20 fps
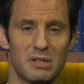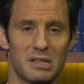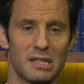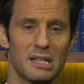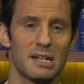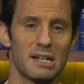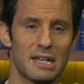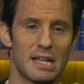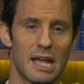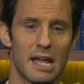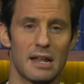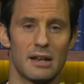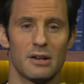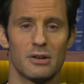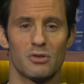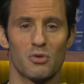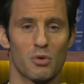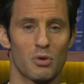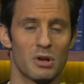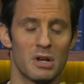been
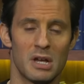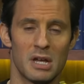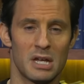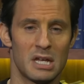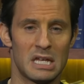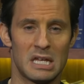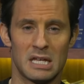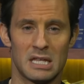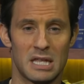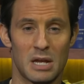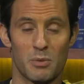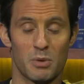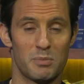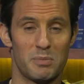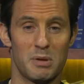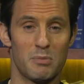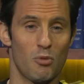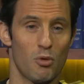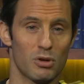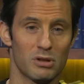litigated, or they
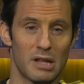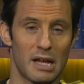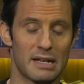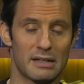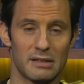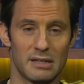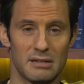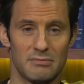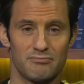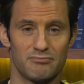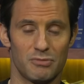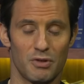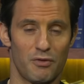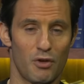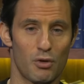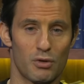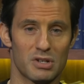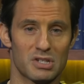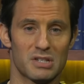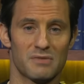would be more likely the
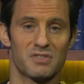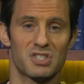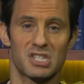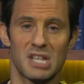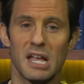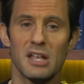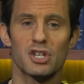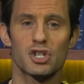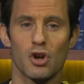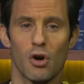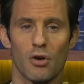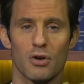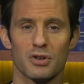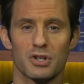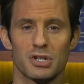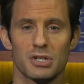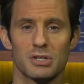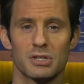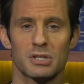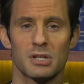focus of state
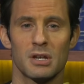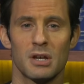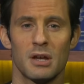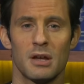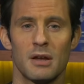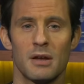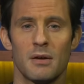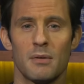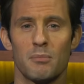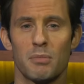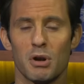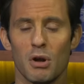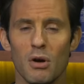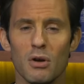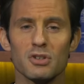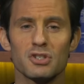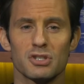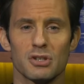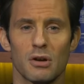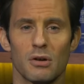charges, but
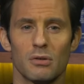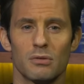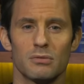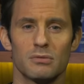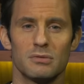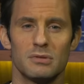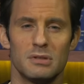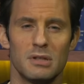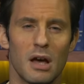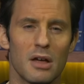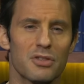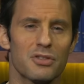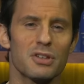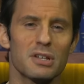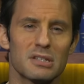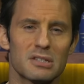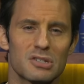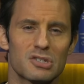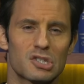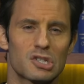also
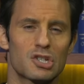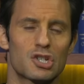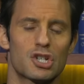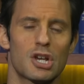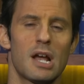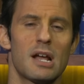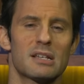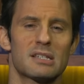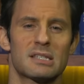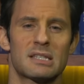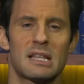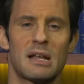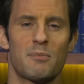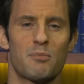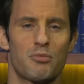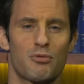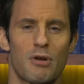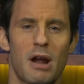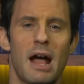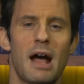nothing to suggest
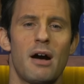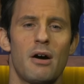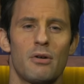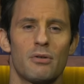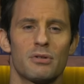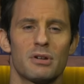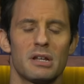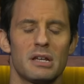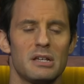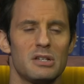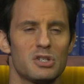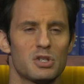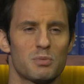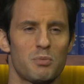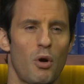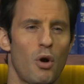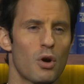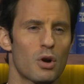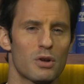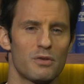that Brown is
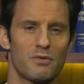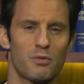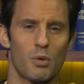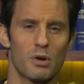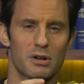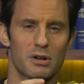part of